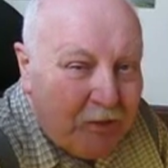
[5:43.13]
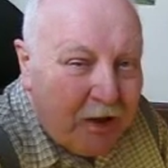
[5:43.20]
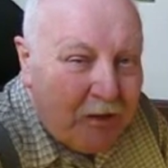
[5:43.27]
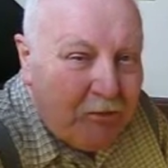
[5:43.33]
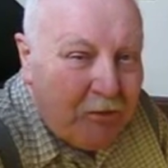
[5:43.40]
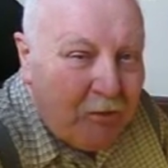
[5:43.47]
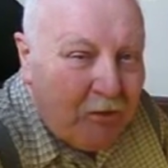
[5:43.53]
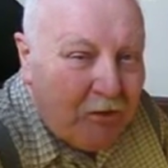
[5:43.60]
I
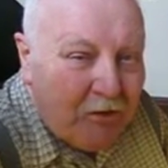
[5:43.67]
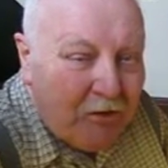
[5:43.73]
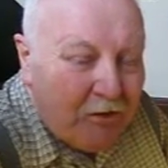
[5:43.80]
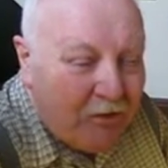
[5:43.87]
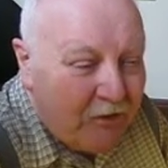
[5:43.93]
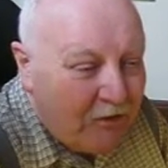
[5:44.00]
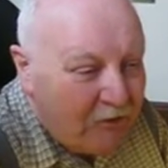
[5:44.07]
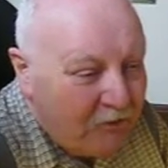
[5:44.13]
mean, one of the
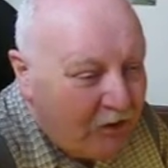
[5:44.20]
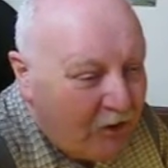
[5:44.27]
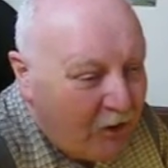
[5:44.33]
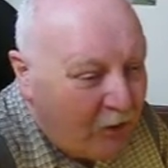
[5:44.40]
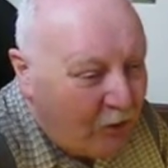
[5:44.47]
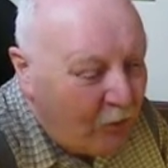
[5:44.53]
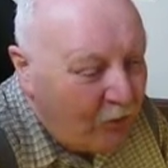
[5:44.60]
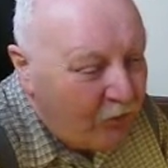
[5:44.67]
things
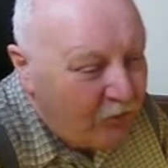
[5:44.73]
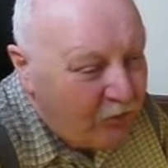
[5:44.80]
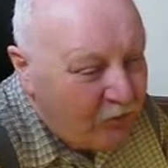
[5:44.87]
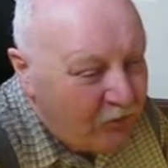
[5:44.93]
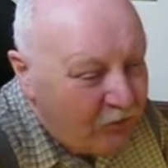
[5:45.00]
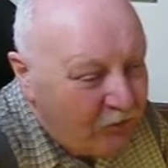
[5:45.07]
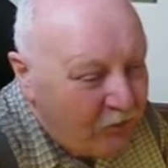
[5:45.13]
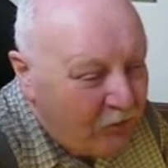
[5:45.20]
that Growth
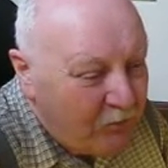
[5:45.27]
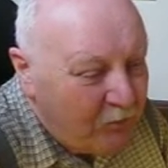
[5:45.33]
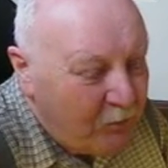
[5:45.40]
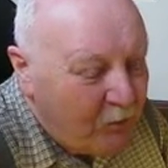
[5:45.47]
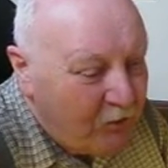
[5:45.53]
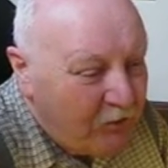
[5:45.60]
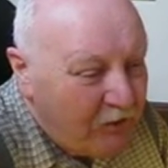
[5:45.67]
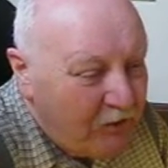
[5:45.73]
Commission
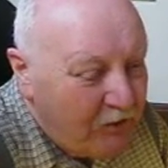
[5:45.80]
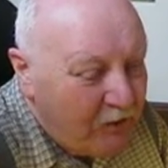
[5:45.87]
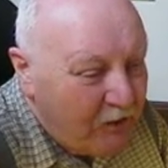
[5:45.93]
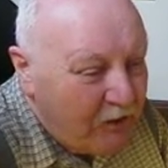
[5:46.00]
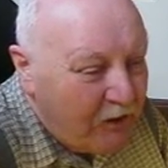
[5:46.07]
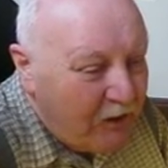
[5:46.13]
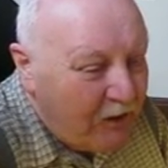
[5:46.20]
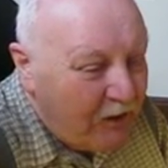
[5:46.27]
report did,
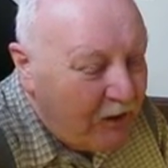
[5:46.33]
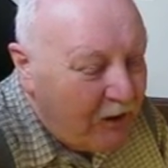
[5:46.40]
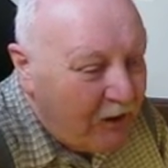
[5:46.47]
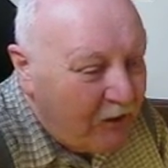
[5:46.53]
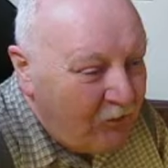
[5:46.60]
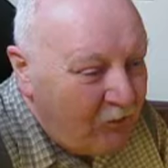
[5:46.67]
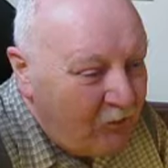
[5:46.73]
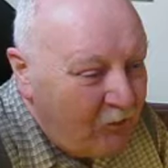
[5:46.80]

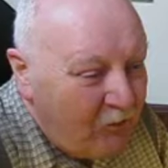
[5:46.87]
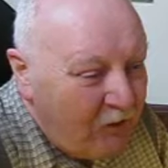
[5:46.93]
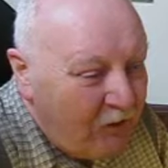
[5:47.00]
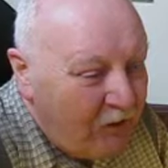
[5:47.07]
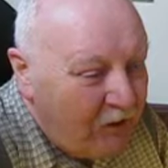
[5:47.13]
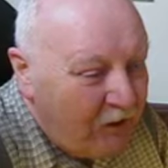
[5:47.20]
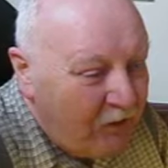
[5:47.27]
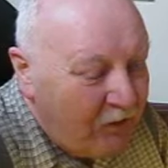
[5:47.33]
it
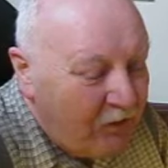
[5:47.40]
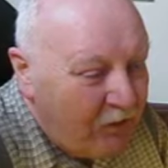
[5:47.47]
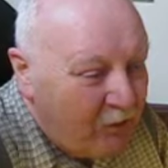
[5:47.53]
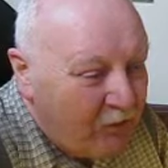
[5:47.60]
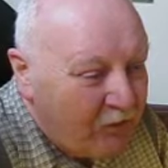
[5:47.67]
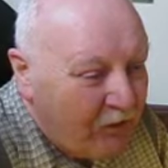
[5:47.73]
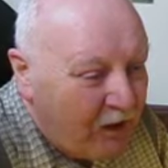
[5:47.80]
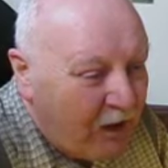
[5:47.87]
really, I think,
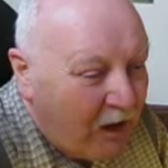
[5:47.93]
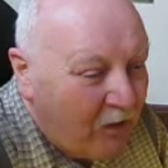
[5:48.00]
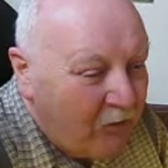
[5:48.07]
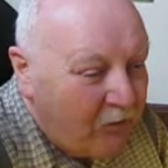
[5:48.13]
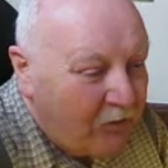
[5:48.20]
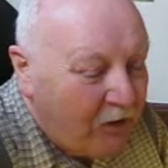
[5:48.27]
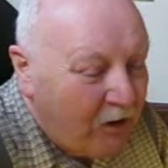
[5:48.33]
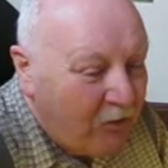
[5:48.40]
was a
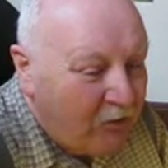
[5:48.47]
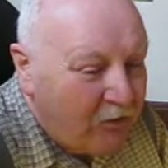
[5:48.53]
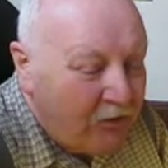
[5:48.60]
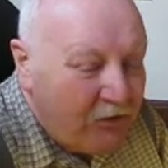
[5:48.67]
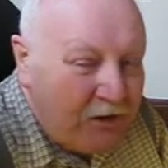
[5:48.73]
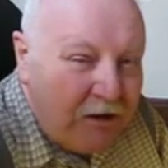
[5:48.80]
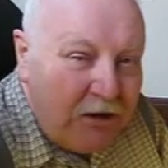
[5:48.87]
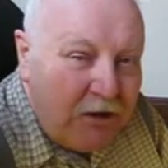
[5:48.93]
kowtow to
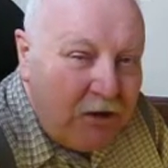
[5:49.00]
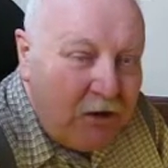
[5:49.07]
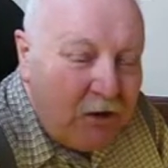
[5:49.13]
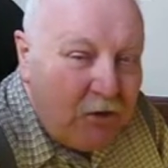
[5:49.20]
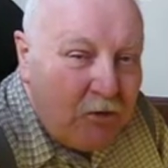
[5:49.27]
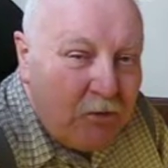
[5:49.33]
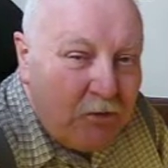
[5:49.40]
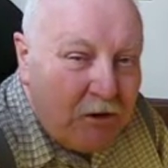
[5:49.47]
the
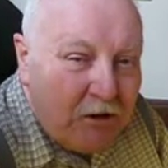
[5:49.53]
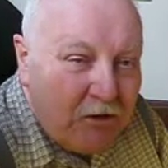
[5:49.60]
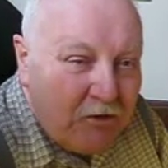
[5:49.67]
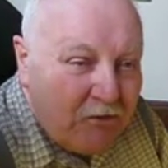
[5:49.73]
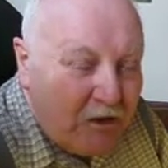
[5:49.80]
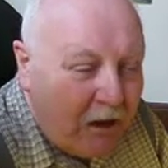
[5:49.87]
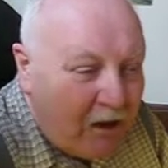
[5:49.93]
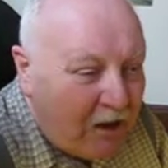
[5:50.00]
EU,
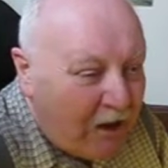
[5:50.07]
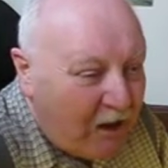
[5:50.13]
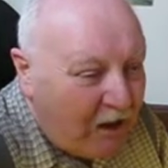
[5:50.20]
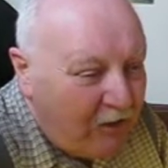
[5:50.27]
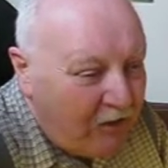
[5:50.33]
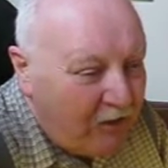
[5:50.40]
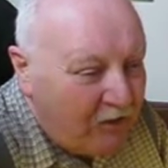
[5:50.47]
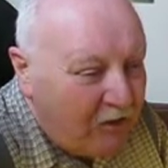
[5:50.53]
because
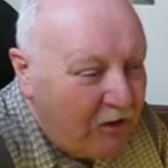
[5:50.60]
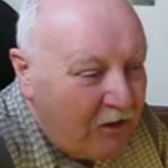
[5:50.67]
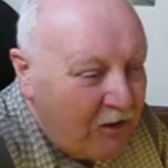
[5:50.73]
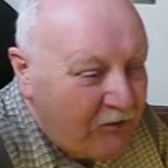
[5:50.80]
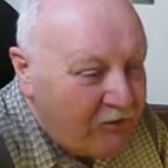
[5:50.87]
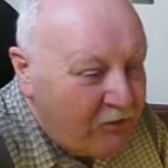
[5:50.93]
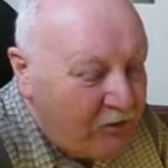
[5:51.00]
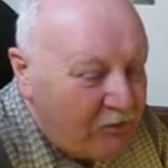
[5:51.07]
I think
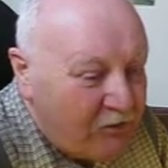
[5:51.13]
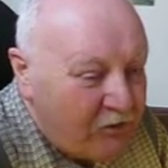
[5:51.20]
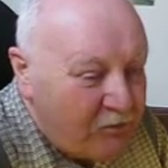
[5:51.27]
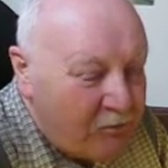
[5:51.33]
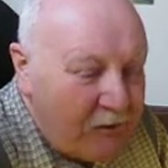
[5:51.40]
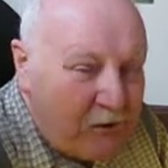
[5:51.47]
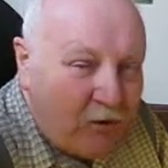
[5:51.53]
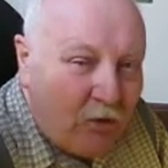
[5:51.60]
Nicola Sturgeon's
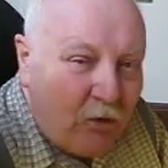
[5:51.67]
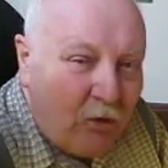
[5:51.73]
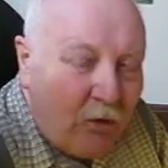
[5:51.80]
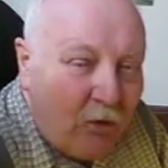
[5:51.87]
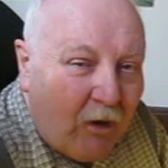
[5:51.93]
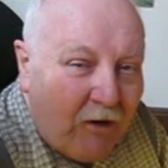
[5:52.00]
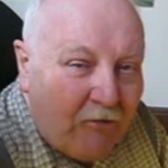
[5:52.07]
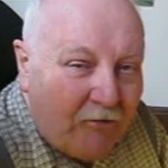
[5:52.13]
been
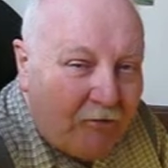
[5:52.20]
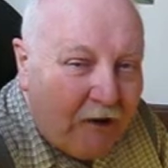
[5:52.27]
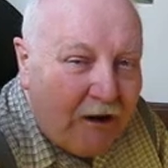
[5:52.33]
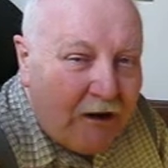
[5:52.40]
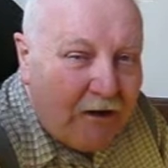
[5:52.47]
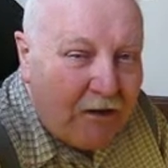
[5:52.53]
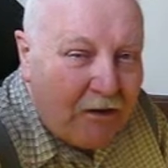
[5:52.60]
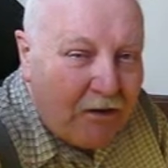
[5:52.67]
told quite
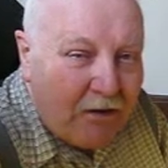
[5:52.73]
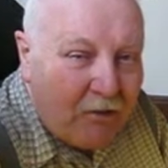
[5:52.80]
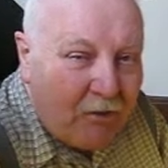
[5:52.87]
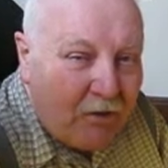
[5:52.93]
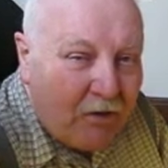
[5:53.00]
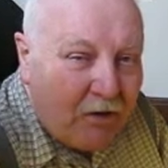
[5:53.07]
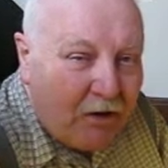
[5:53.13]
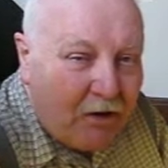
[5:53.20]
frankly that
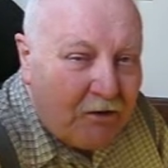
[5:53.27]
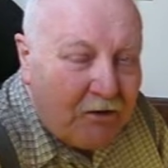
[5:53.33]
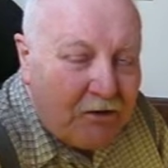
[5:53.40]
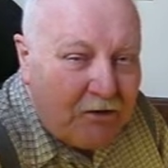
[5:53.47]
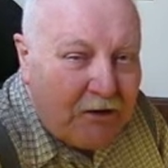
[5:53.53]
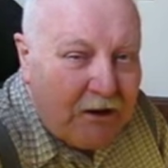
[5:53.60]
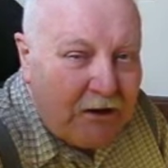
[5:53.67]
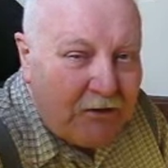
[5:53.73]
with the
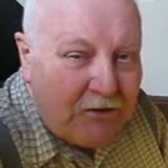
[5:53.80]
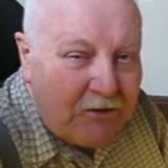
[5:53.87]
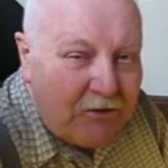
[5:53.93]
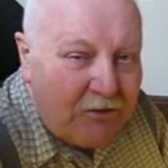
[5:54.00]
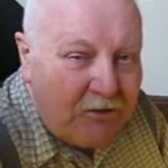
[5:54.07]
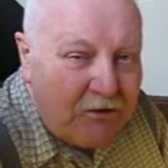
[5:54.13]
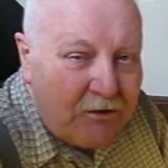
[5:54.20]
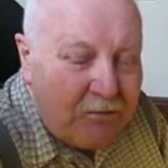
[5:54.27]
current debt to
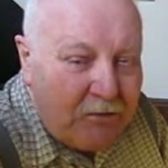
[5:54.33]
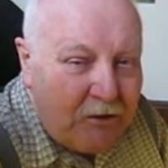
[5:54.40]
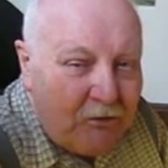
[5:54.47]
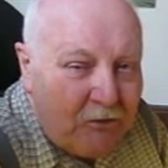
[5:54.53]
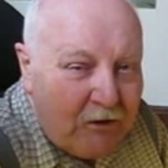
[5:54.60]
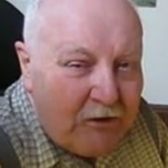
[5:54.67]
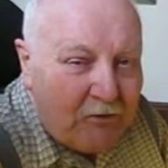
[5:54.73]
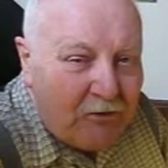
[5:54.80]

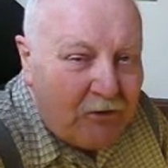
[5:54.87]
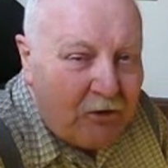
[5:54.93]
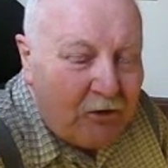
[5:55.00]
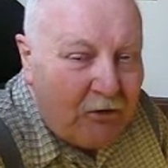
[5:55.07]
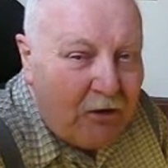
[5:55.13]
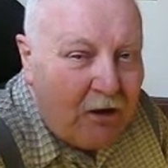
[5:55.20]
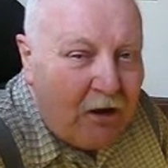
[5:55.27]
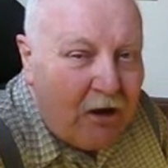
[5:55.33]
GDP
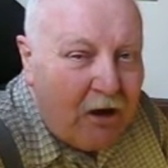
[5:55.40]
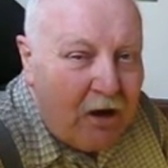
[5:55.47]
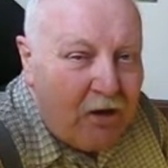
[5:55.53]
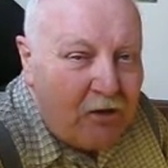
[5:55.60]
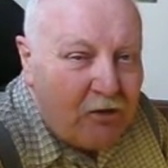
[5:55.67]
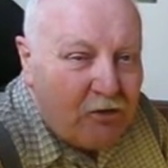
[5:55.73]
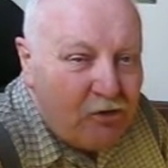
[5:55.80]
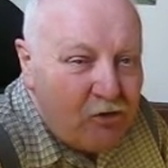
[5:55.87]
ratio,
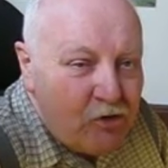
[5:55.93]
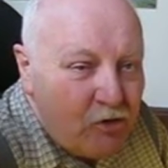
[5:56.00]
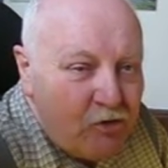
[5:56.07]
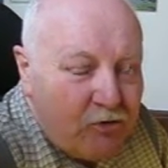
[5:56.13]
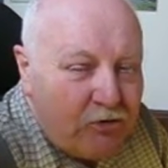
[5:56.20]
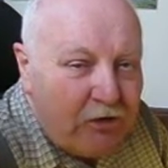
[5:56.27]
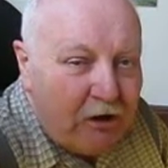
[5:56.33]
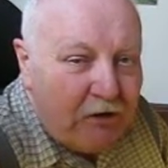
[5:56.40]
there's no
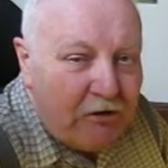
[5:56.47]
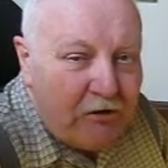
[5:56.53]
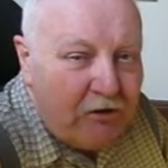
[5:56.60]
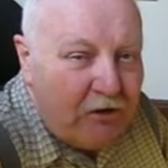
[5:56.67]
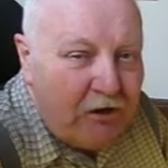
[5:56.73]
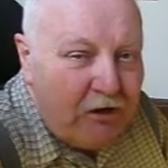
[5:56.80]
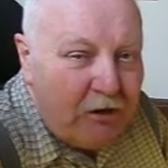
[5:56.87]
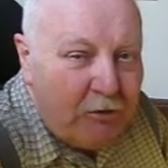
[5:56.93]
chance
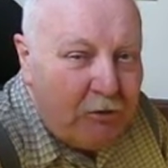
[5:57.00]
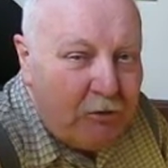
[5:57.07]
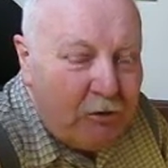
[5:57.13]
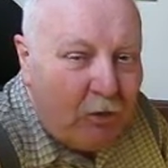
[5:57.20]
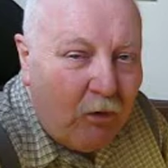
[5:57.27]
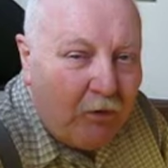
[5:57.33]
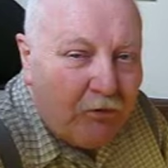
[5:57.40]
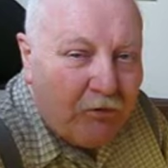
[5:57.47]
the EU would
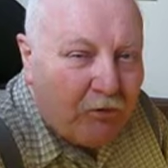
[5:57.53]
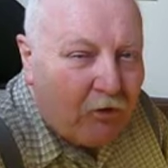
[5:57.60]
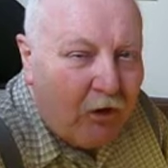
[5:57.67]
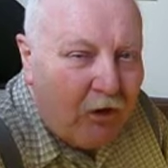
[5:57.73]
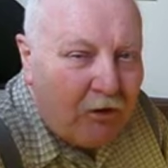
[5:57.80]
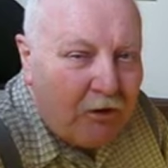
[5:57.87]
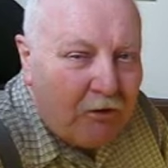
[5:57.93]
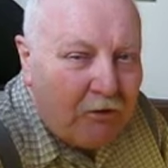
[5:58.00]
want
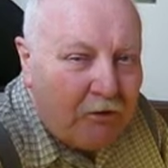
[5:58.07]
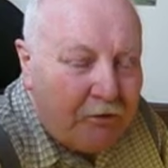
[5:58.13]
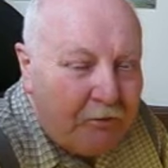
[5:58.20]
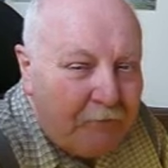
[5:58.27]
Scotland